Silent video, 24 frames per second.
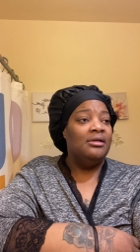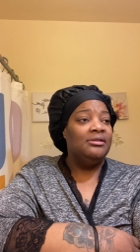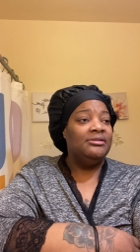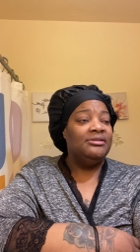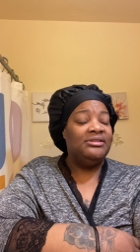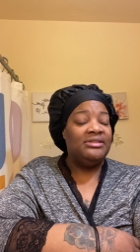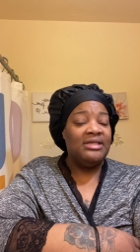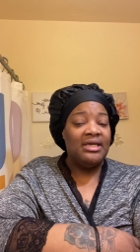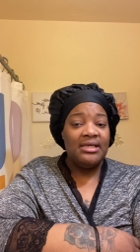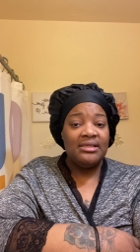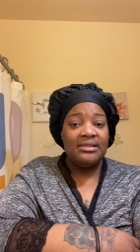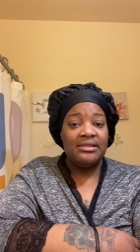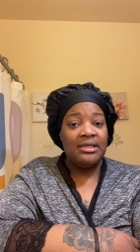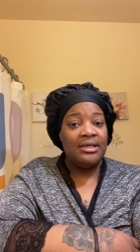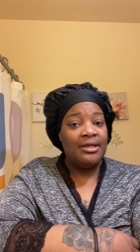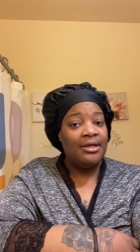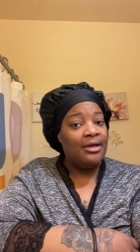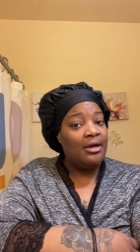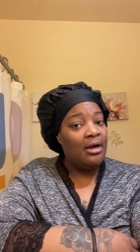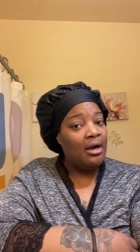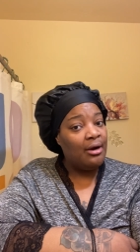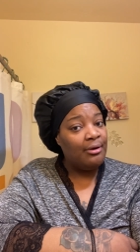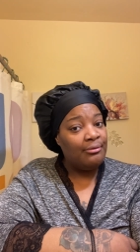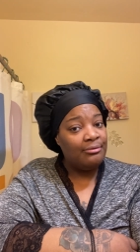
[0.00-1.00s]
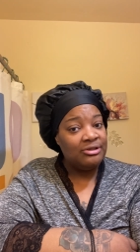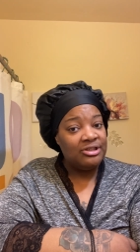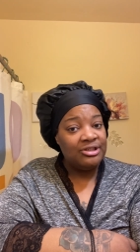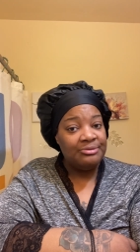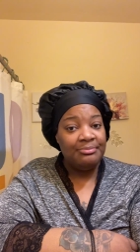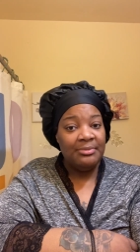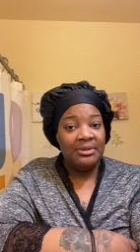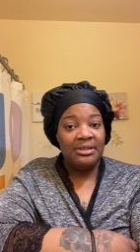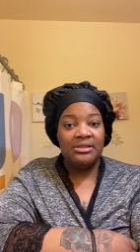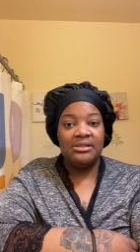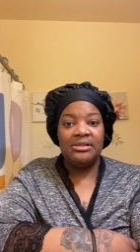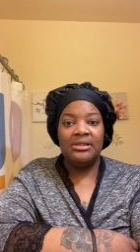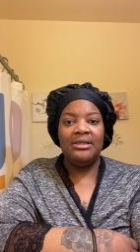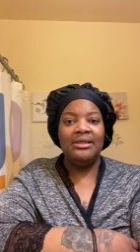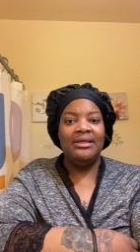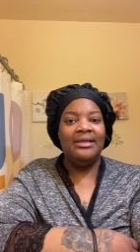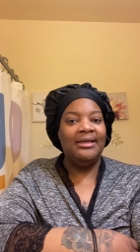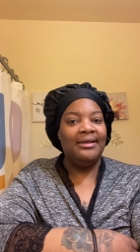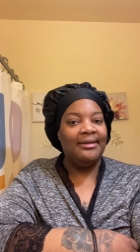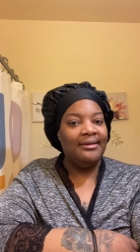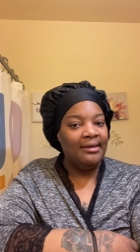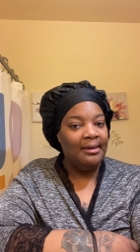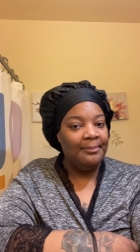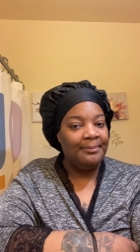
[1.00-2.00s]
just encouragement to
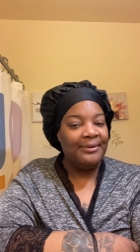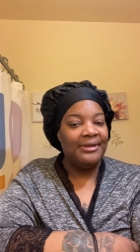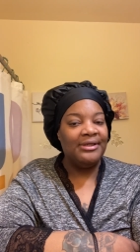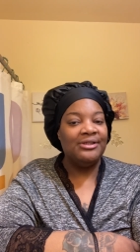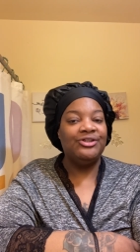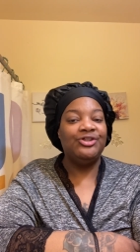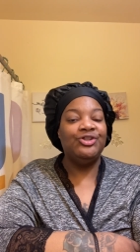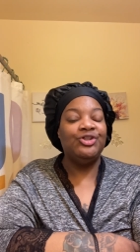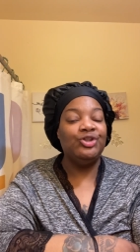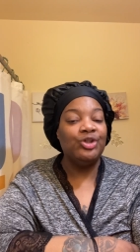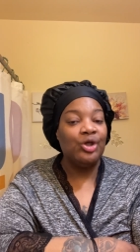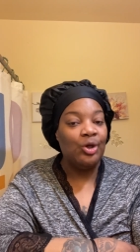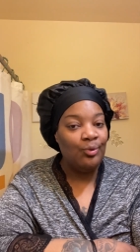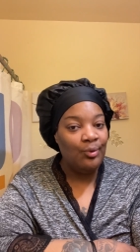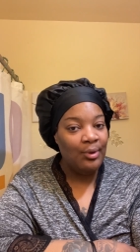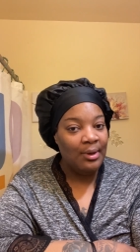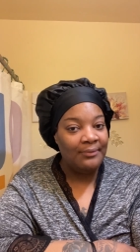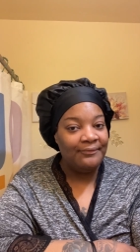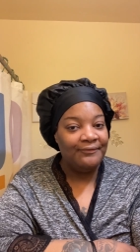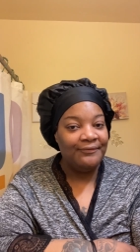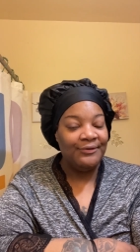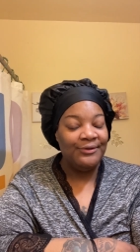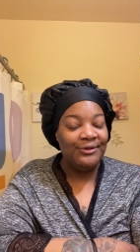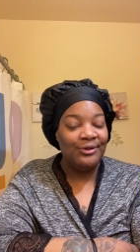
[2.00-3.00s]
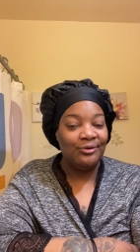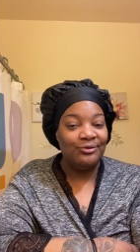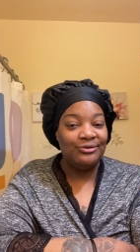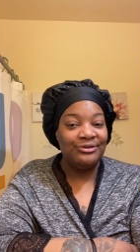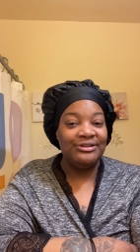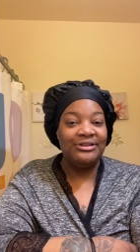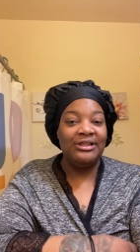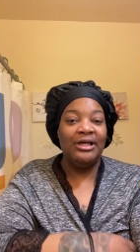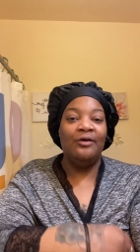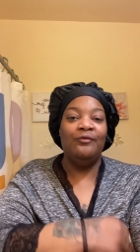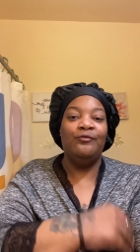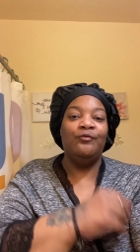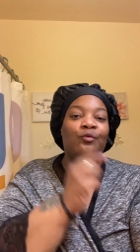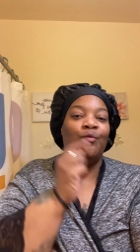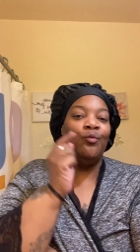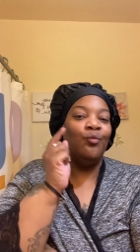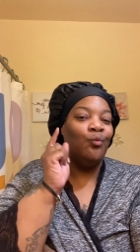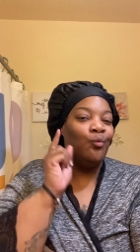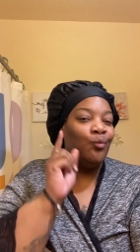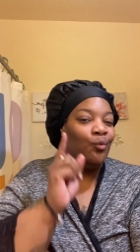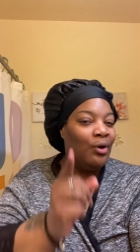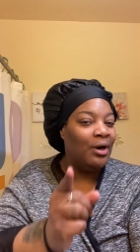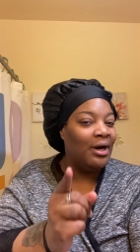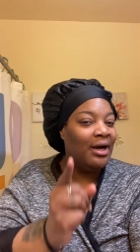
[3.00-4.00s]
get up and show up for yourself
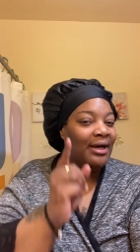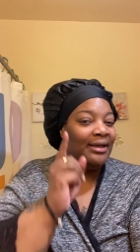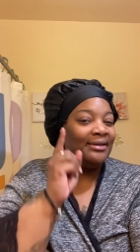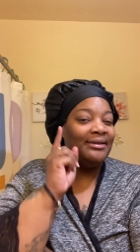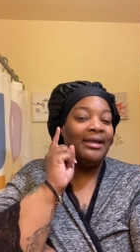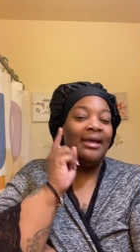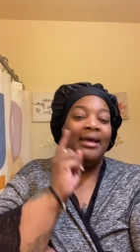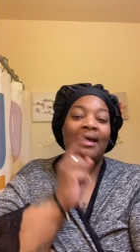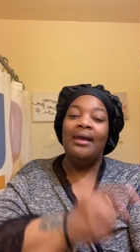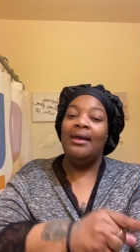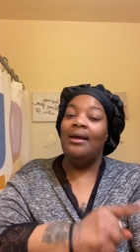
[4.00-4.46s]
one,